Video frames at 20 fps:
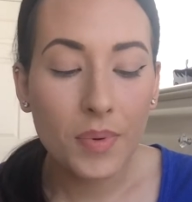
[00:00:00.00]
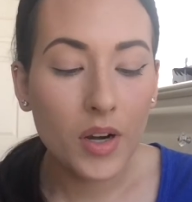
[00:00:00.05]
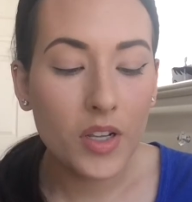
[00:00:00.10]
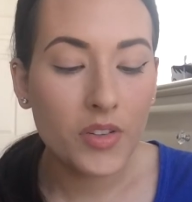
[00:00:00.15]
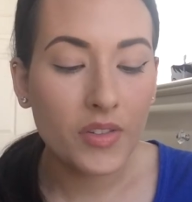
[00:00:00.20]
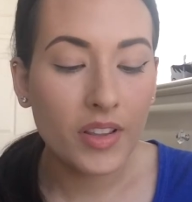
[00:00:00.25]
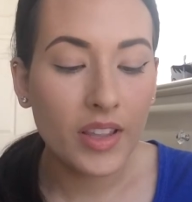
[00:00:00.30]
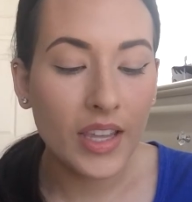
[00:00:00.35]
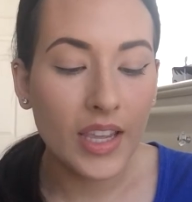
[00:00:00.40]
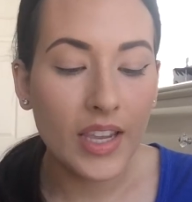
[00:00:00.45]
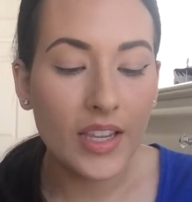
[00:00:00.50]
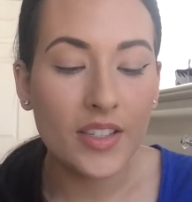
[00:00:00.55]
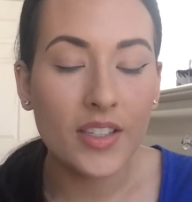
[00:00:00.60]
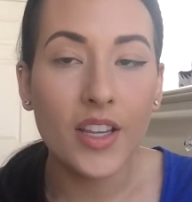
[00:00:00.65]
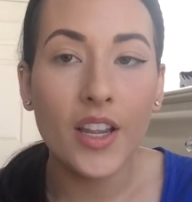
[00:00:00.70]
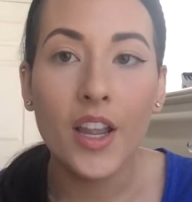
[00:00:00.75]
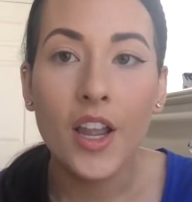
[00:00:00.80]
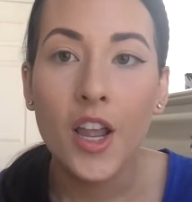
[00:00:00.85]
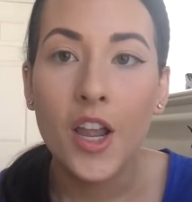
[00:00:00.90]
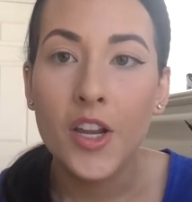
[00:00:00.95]
part's really
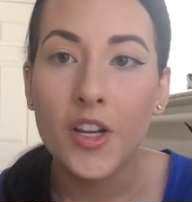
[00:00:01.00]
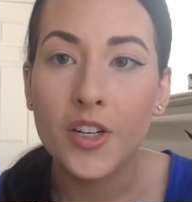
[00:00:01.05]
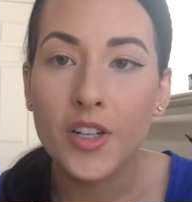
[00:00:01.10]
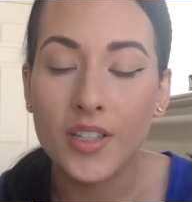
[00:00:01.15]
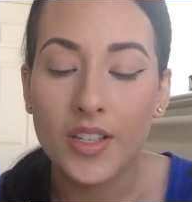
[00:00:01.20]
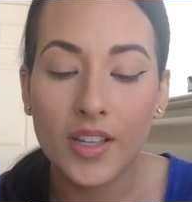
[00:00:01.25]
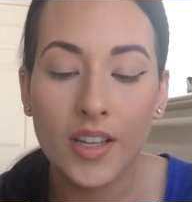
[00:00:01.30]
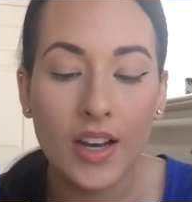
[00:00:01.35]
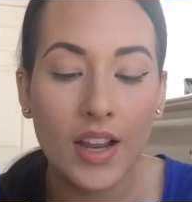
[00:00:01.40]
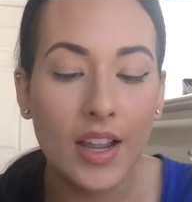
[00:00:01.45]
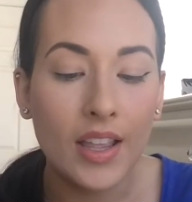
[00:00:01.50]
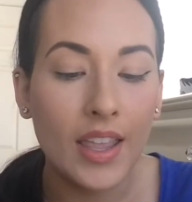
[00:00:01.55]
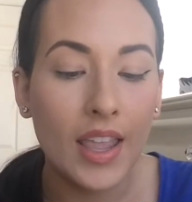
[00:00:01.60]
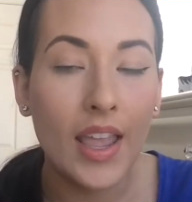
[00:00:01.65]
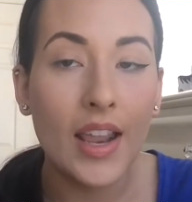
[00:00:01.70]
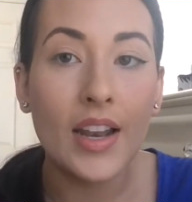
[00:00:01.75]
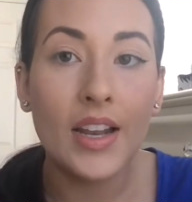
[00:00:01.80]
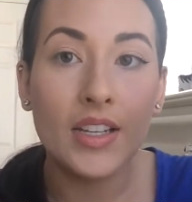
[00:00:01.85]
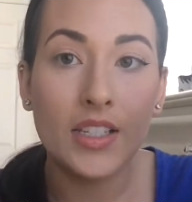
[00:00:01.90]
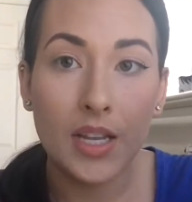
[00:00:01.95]
easy. You're just going to,
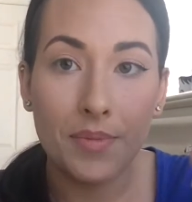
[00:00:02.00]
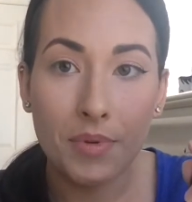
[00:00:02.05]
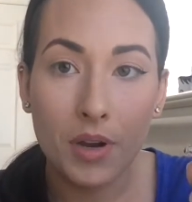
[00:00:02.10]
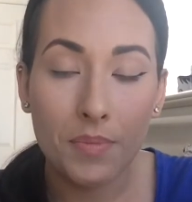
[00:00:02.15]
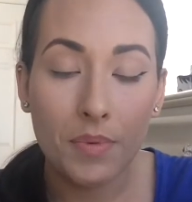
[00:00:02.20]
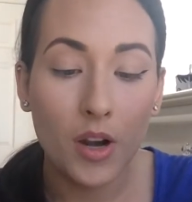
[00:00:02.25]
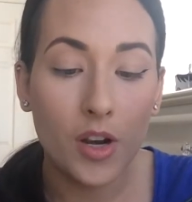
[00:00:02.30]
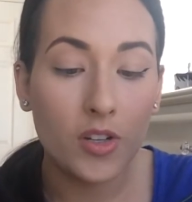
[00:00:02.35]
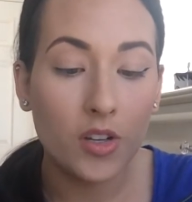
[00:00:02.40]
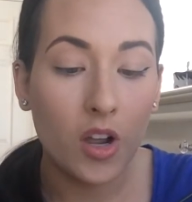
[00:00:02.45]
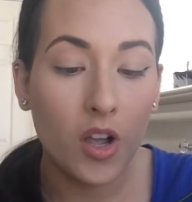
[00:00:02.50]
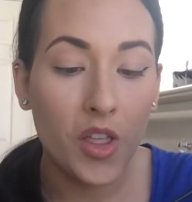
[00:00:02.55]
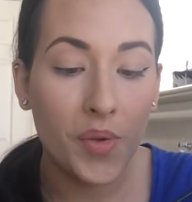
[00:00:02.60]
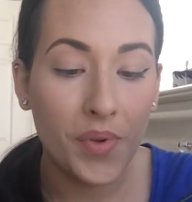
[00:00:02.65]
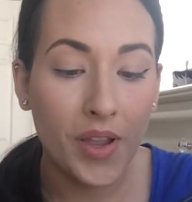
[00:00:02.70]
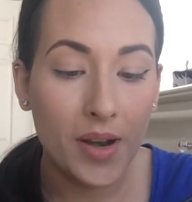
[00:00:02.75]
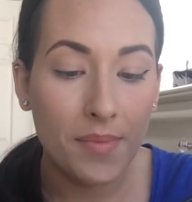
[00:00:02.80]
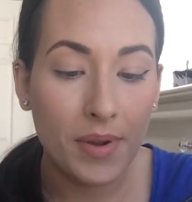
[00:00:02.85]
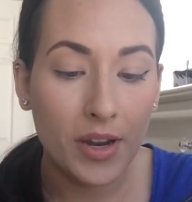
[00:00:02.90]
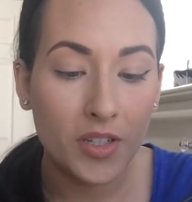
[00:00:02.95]
again, dip your brush all the
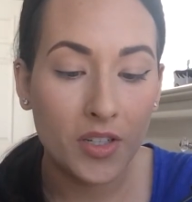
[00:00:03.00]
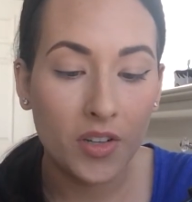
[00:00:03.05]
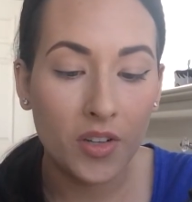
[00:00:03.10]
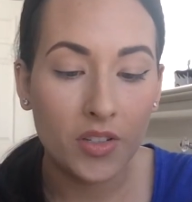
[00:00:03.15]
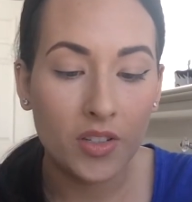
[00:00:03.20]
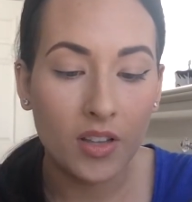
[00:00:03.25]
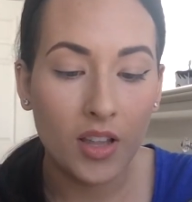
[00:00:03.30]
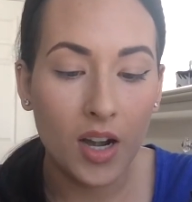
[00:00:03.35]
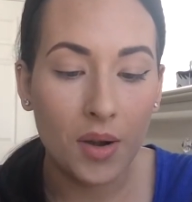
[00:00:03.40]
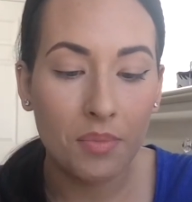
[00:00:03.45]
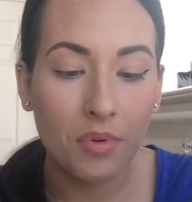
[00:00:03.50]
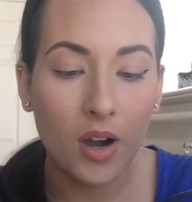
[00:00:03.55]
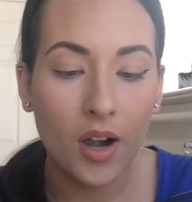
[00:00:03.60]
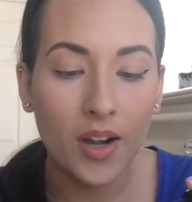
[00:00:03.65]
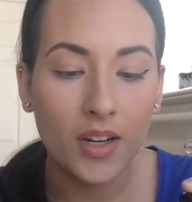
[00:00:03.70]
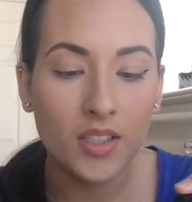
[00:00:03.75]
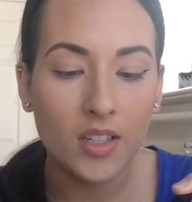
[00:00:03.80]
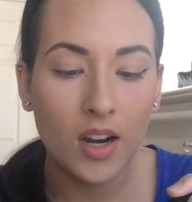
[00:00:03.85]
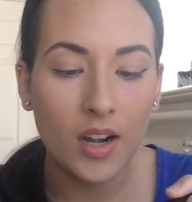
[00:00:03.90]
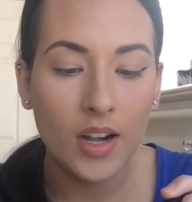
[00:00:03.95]
way and make sure there's a lot of
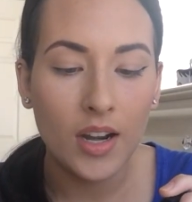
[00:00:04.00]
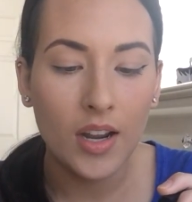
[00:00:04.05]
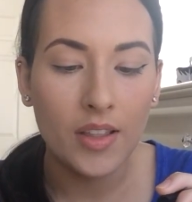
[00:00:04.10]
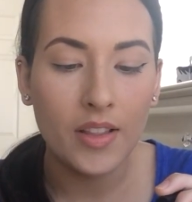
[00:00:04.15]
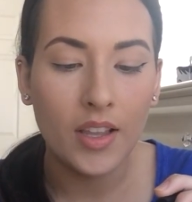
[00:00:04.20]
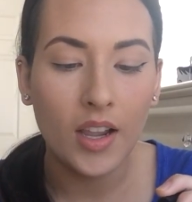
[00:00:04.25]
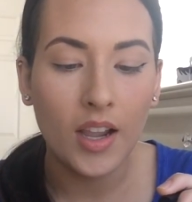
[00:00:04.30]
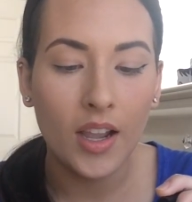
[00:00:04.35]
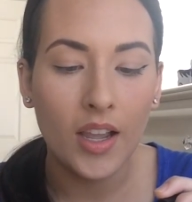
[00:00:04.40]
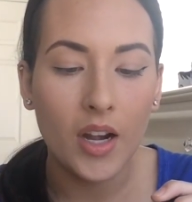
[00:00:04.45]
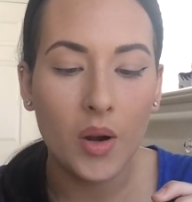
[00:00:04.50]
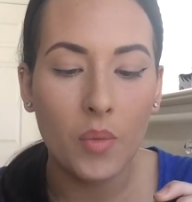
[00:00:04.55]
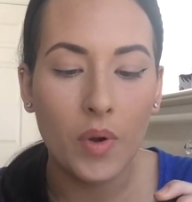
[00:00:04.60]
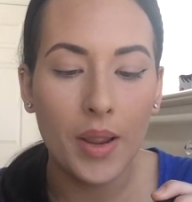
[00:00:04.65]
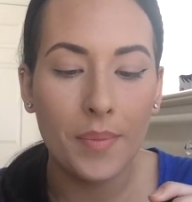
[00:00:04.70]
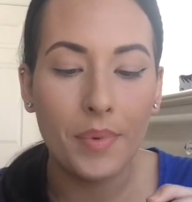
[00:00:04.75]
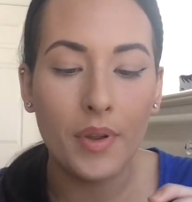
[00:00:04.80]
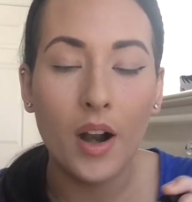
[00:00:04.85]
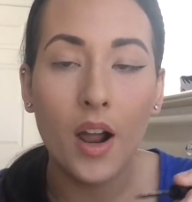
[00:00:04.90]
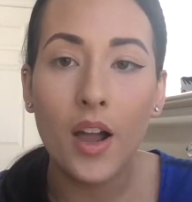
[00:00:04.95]
product on it and then kind of
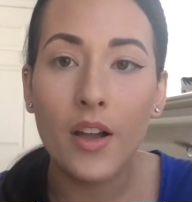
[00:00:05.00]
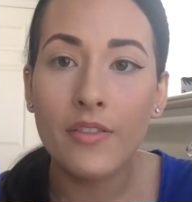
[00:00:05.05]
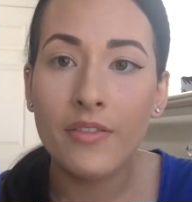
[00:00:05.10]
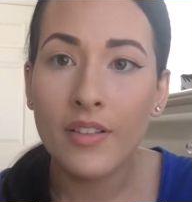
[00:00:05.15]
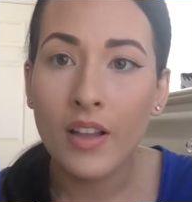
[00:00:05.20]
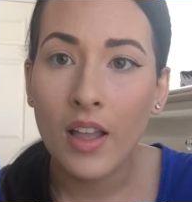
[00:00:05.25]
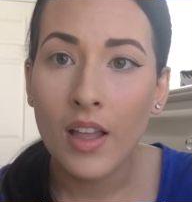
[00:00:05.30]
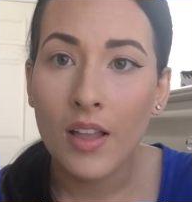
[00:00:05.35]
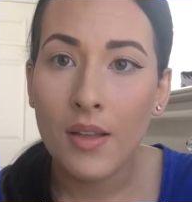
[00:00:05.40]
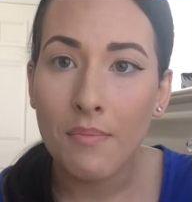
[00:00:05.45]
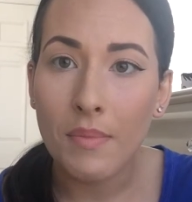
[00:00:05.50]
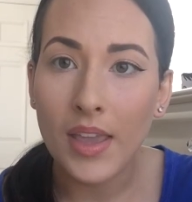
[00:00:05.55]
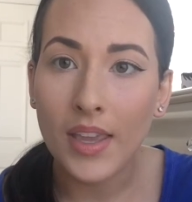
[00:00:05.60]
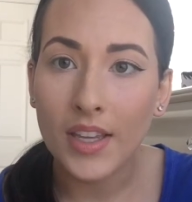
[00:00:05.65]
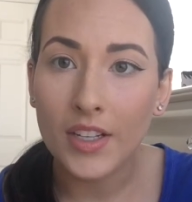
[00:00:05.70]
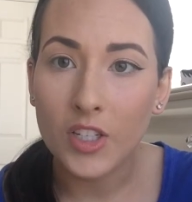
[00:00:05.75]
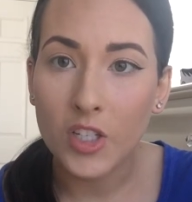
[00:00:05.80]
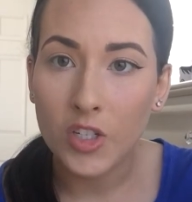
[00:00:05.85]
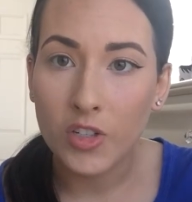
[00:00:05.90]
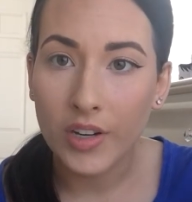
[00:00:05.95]
wipe it off. Make
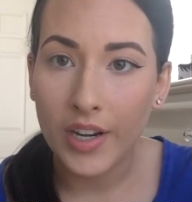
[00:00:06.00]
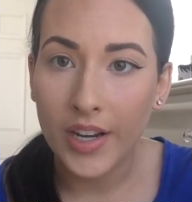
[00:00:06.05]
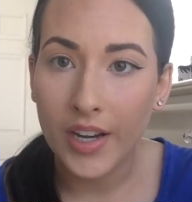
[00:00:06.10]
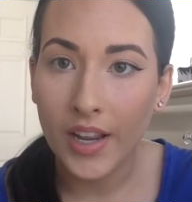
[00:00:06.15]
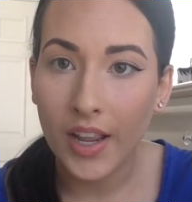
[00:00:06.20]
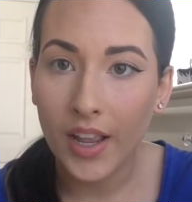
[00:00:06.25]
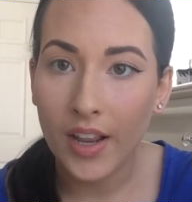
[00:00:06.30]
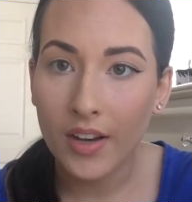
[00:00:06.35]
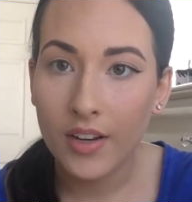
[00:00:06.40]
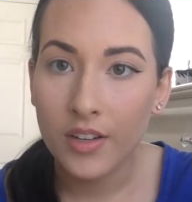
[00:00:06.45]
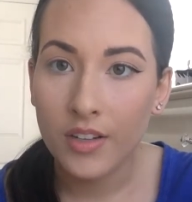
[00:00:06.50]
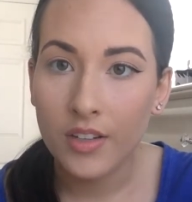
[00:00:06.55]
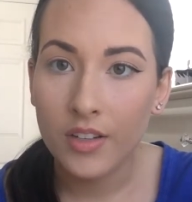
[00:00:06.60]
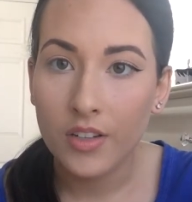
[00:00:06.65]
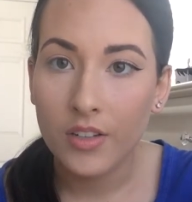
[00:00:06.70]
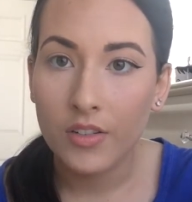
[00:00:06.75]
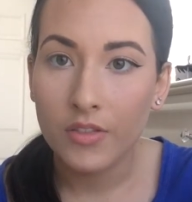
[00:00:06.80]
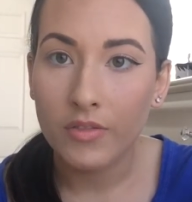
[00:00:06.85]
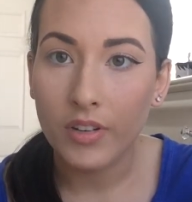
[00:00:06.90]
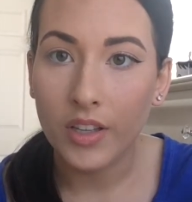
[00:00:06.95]
it straight again,
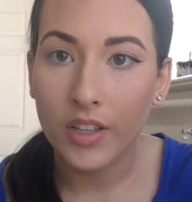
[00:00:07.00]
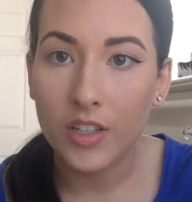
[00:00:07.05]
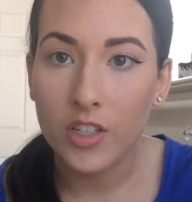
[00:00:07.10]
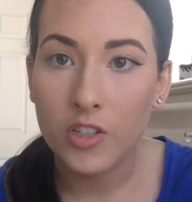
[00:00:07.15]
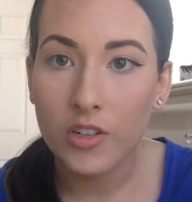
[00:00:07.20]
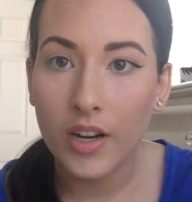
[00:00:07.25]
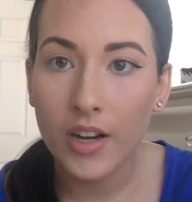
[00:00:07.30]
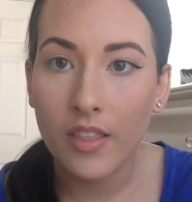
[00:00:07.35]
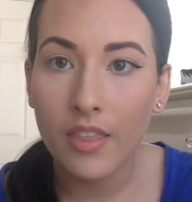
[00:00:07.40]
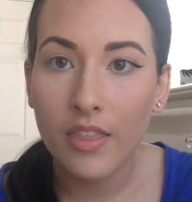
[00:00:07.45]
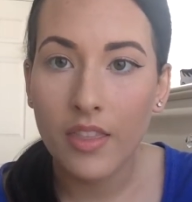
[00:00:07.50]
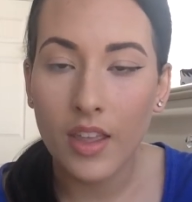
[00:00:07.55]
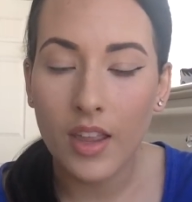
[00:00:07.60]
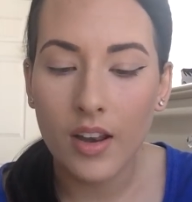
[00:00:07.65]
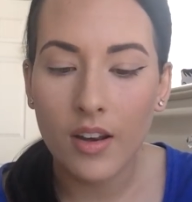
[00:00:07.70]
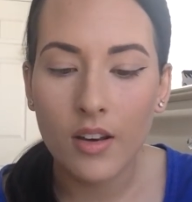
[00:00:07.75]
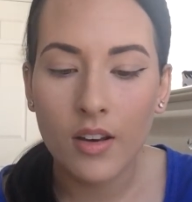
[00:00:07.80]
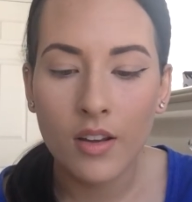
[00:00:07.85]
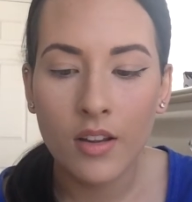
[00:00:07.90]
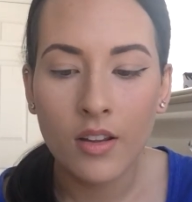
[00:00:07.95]
really straight and
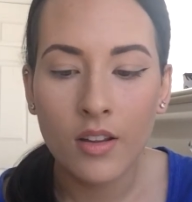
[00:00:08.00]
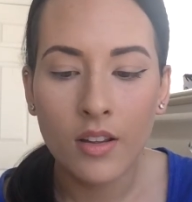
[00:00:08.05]
thin.